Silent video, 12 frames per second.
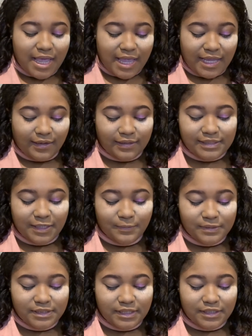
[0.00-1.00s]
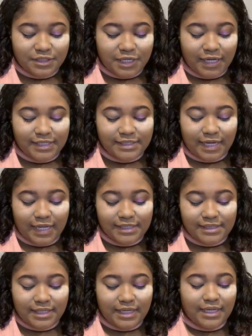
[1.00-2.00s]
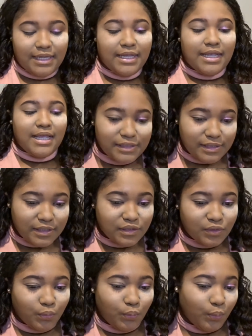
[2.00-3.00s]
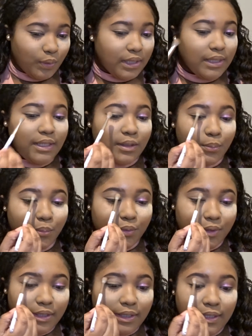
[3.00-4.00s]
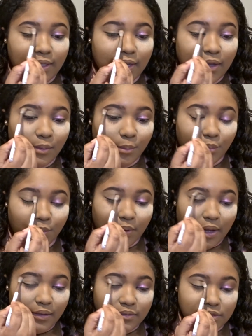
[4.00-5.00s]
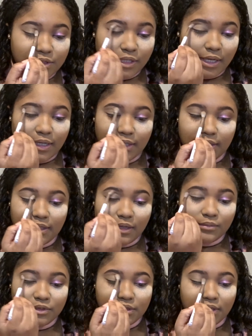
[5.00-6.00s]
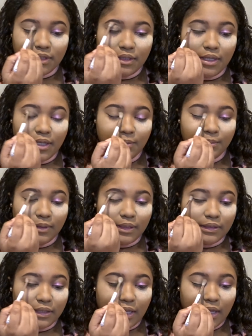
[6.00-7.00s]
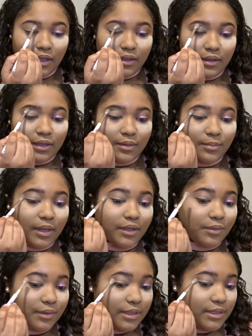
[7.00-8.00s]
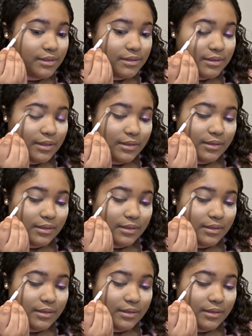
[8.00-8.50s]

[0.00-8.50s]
and dip into the shade Tasty. It's this really pretty brown shade, and I'm just gonna blend that in my crease.